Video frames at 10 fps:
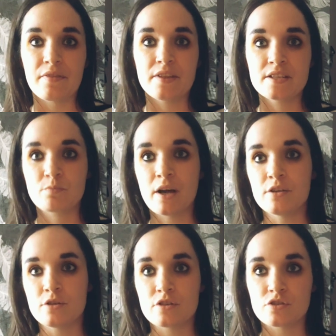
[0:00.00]
and this
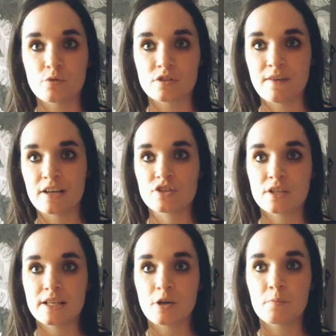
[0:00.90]
way you can sort of
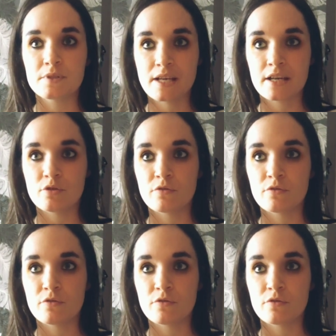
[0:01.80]
actually obtain